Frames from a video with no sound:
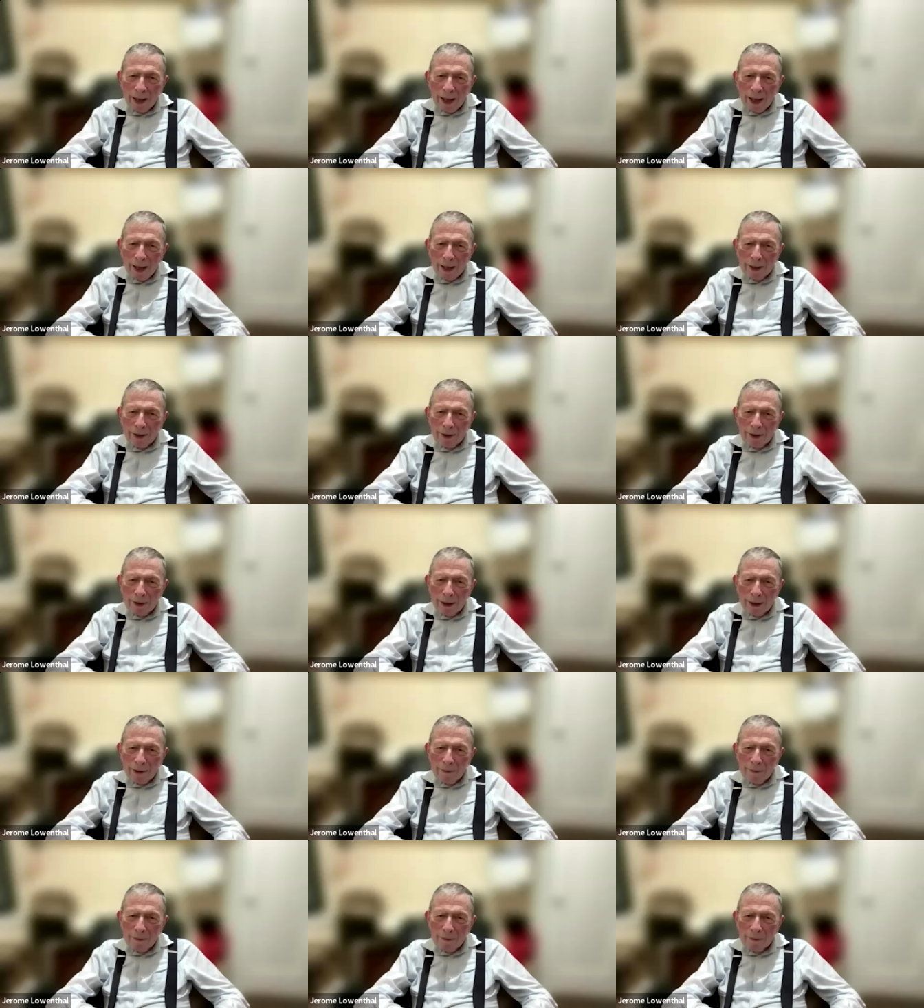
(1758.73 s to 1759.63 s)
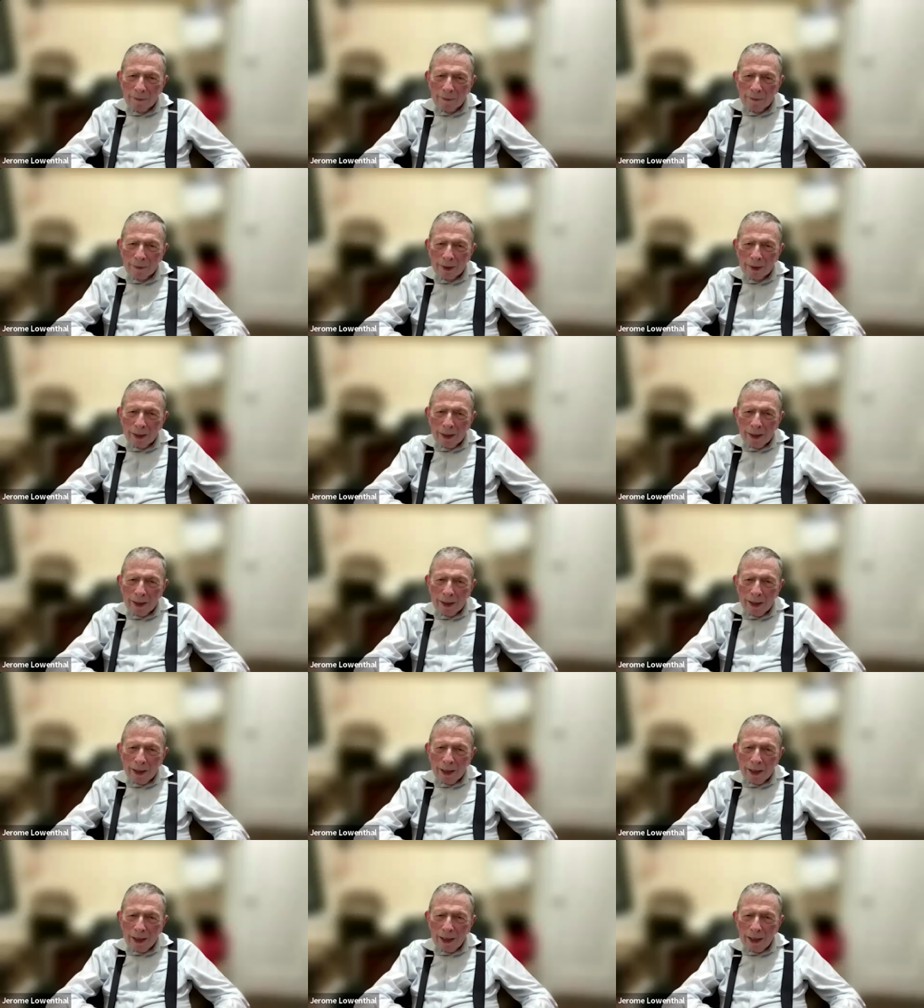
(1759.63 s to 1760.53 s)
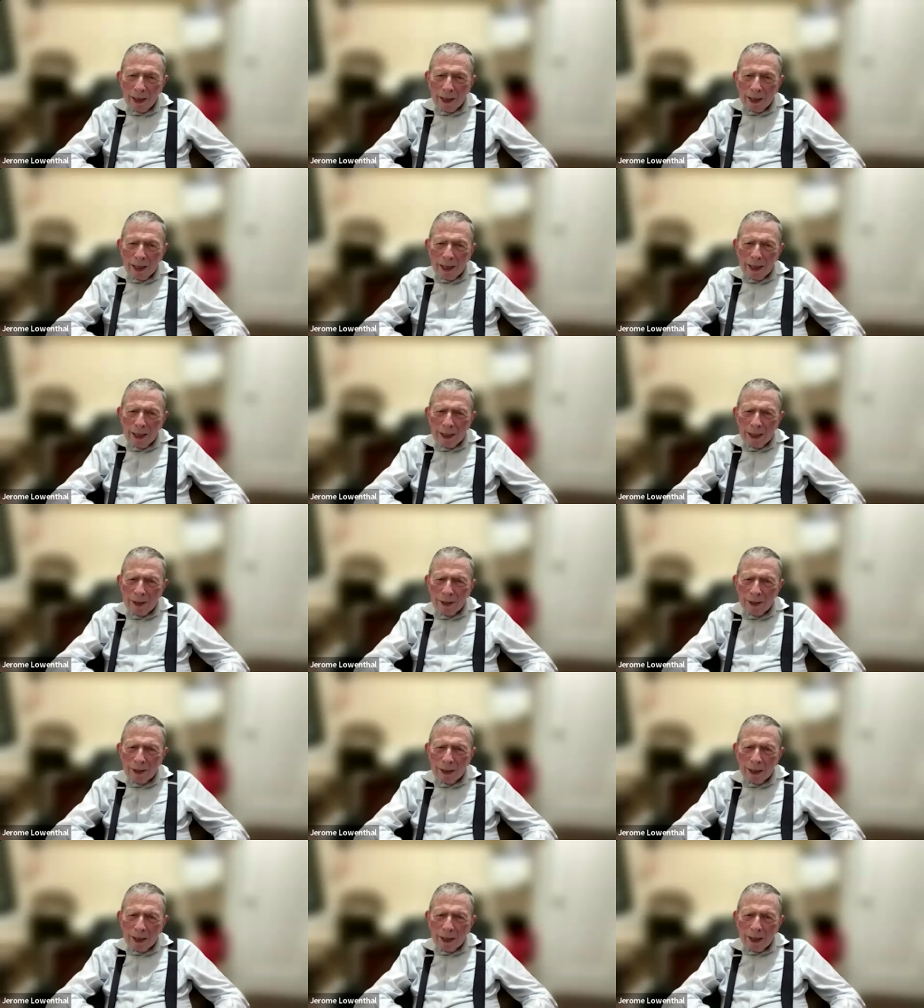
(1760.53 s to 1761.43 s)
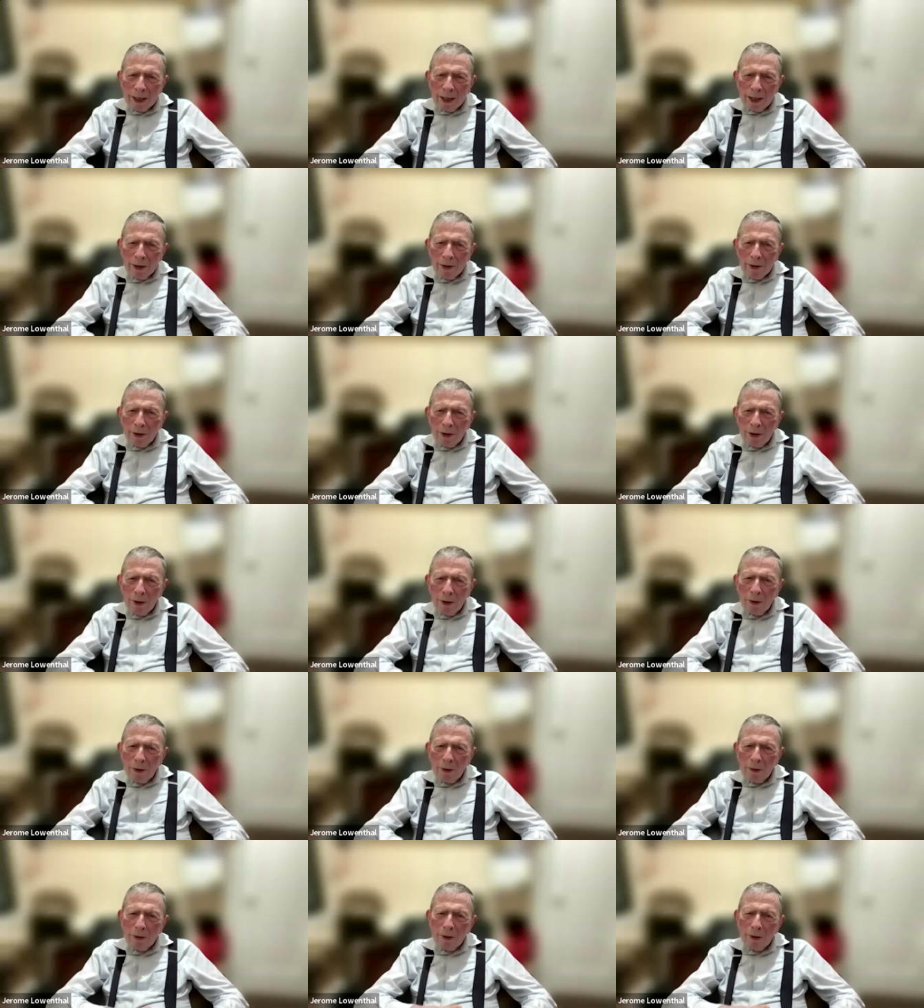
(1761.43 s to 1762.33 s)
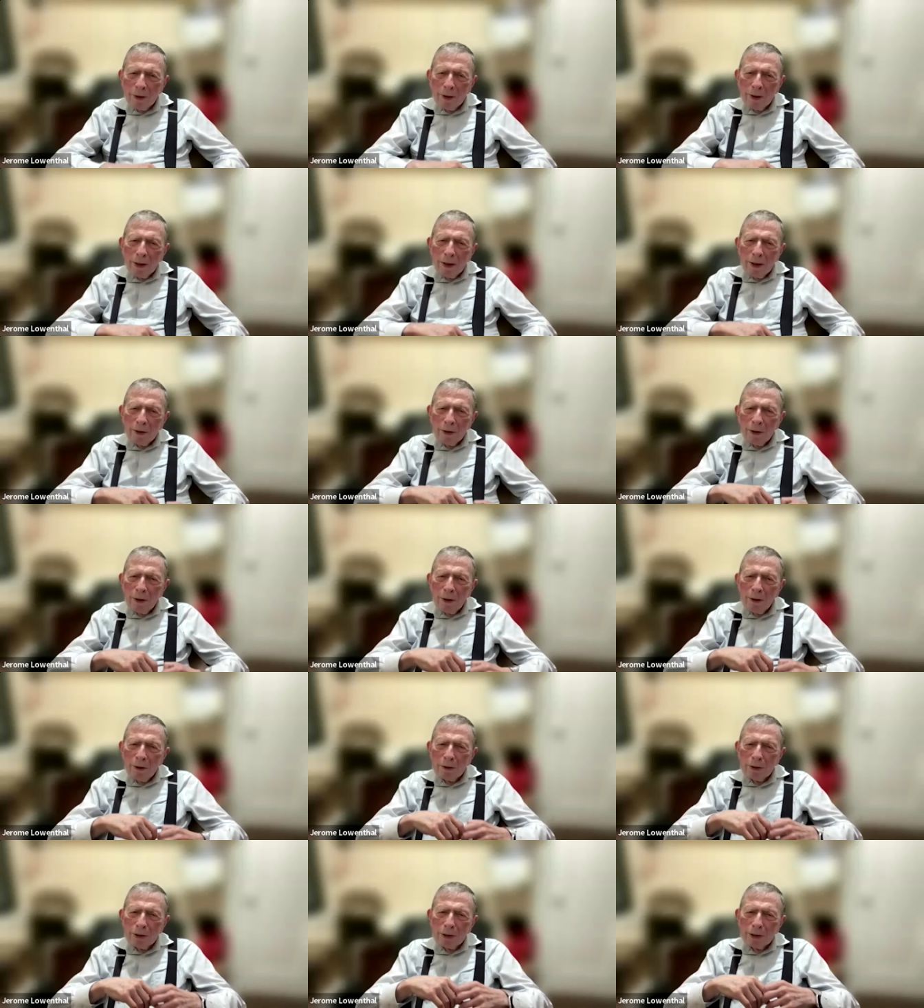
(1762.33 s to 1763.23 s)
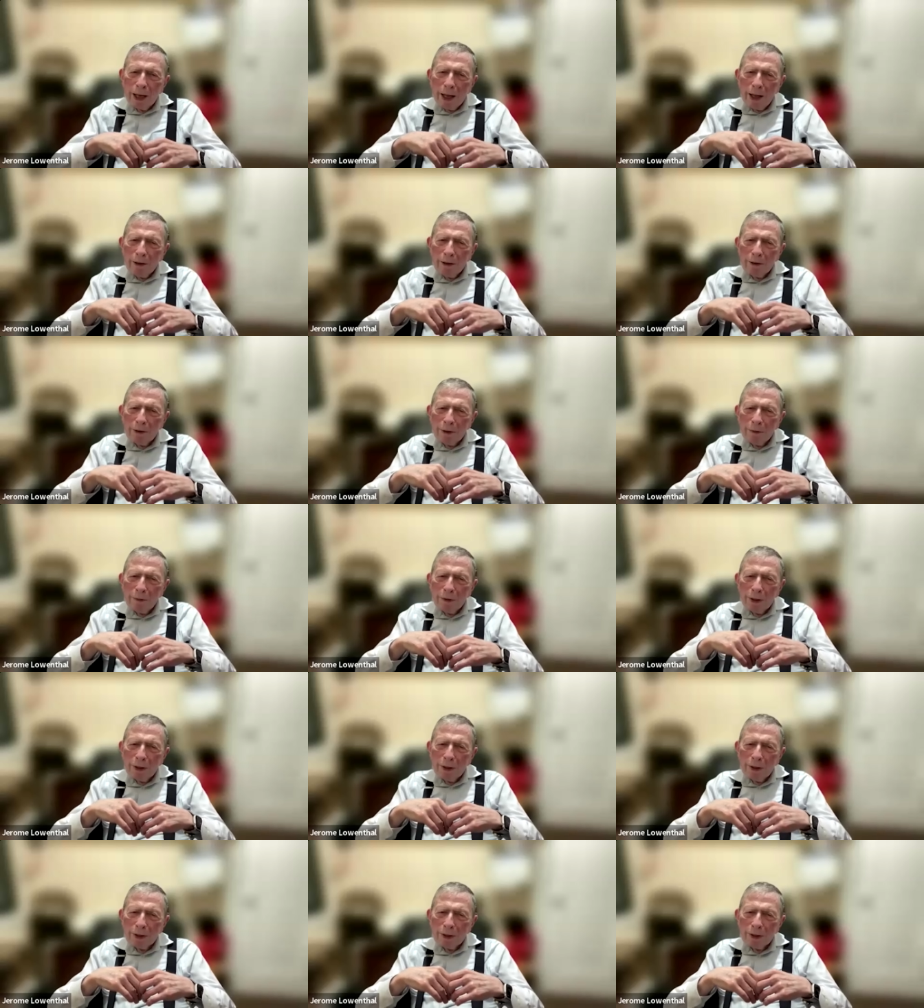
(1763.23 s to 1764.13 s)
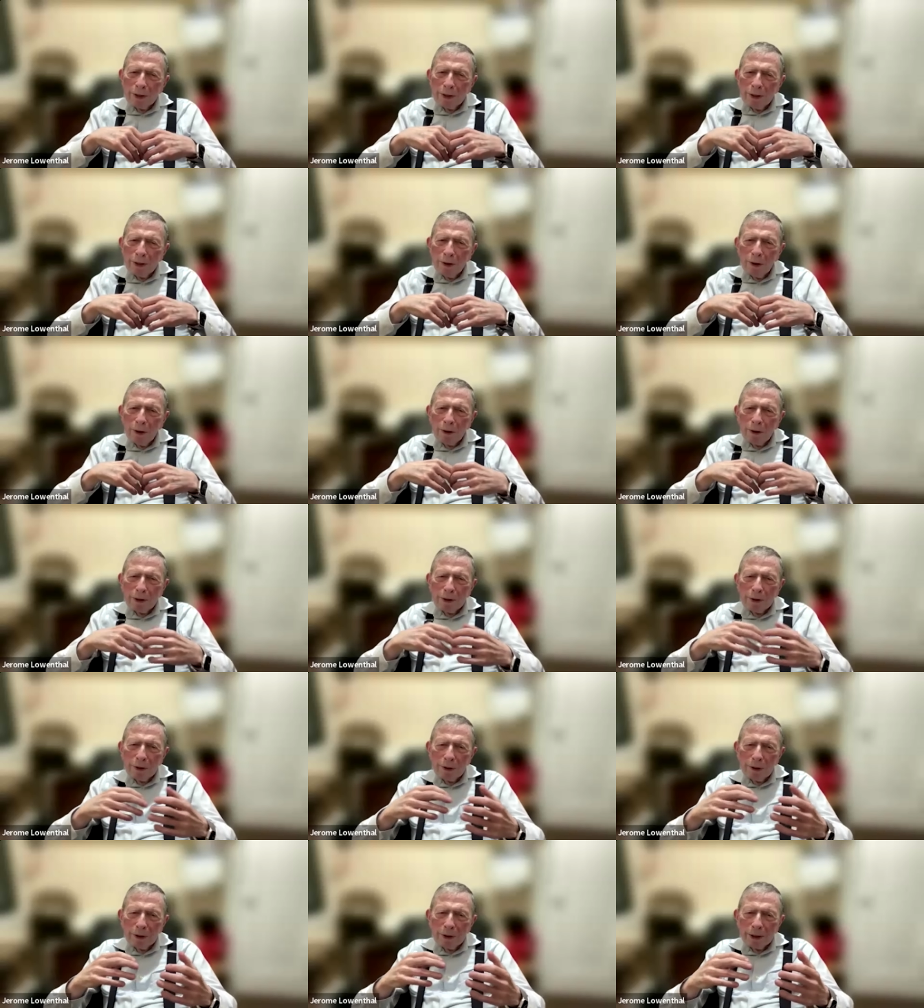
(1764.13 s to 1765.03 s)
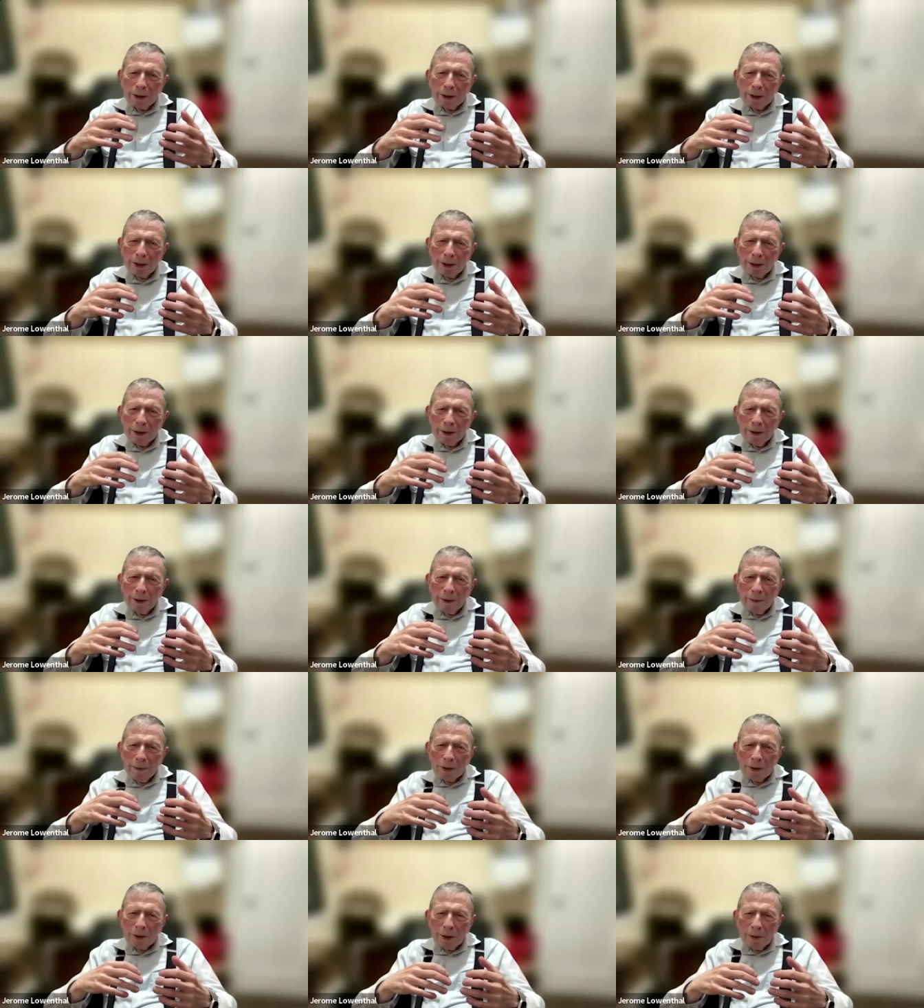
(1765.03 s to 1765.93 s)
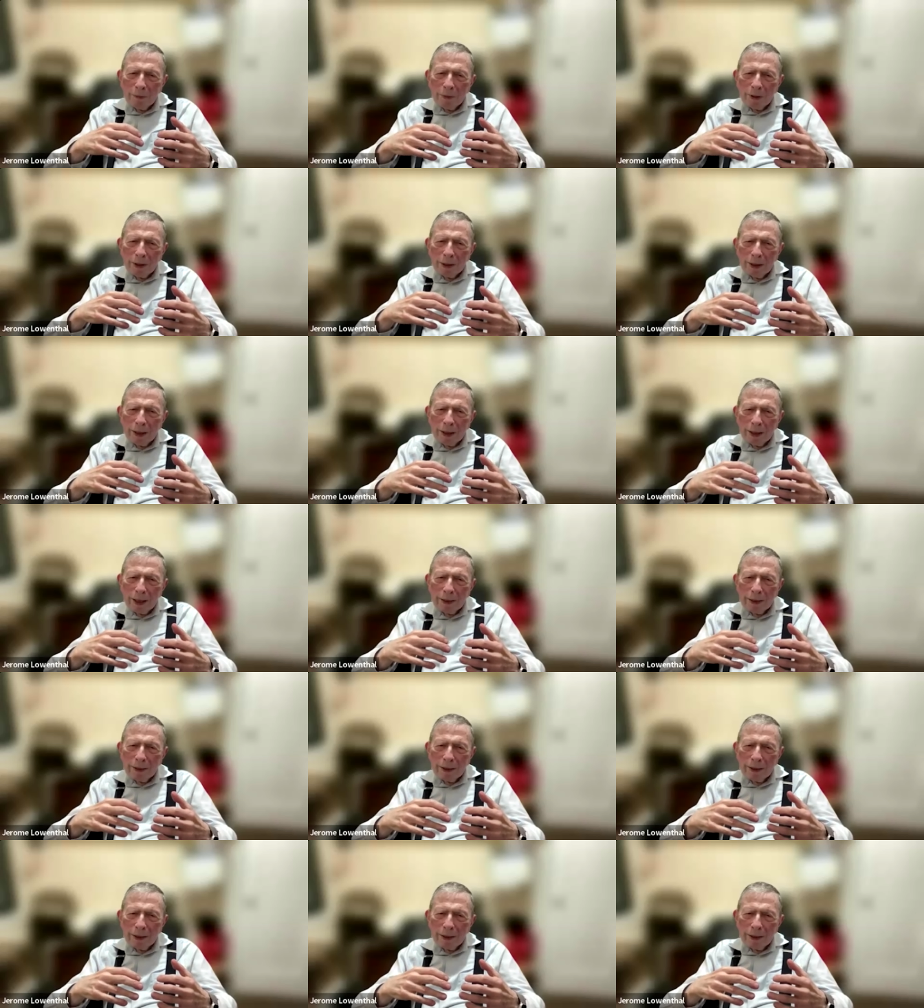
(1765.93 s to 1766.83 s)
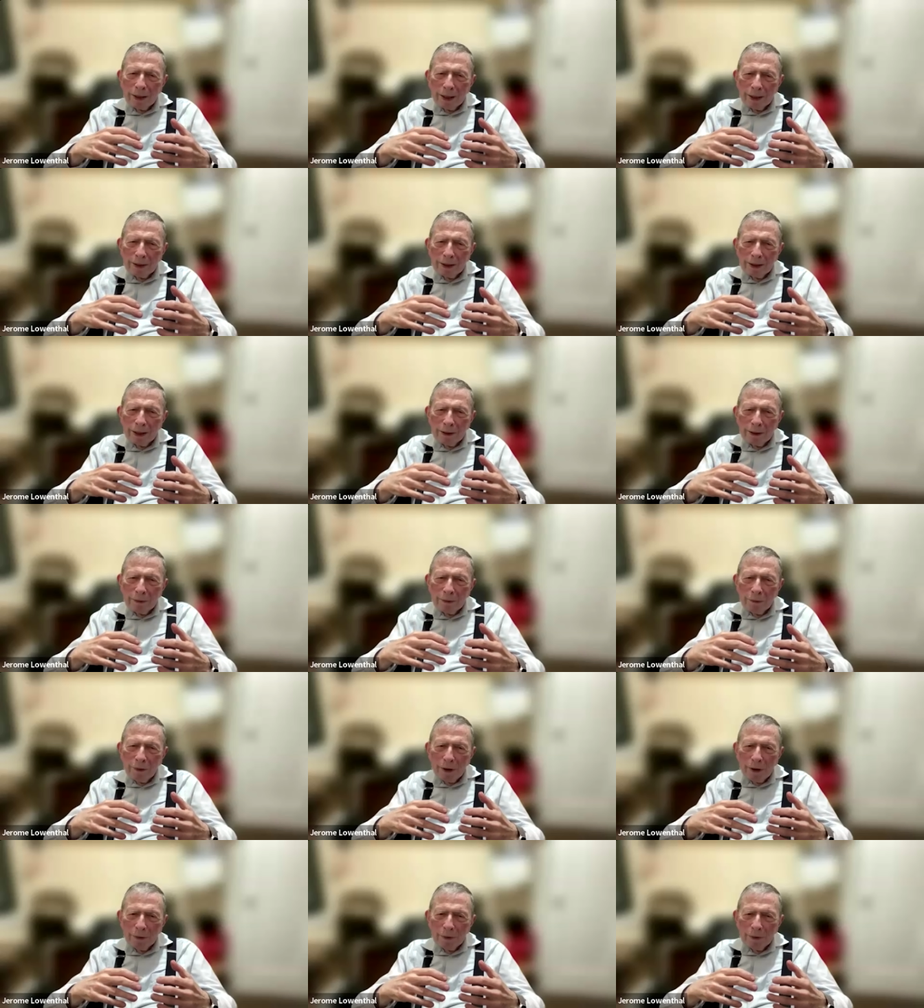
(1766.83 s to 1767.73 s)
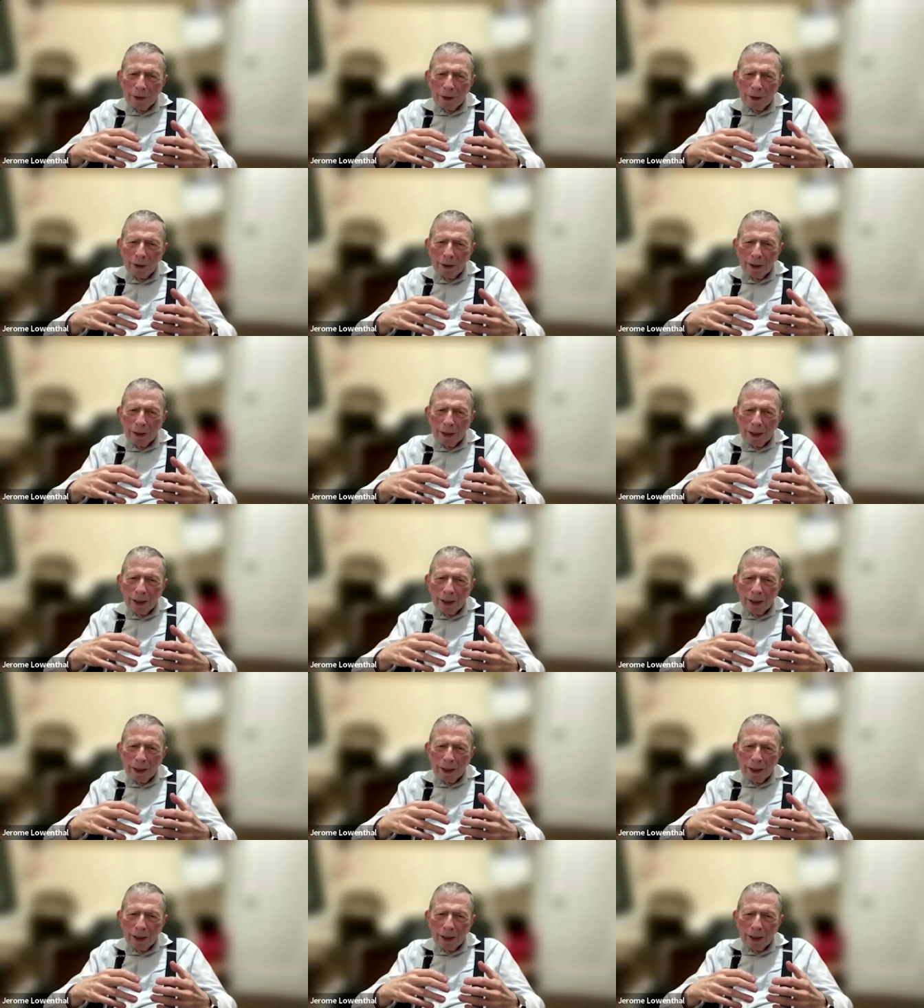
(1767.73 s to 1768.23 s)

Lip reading: and uh, his the whole sound of his oratory was something that I didn't identify with,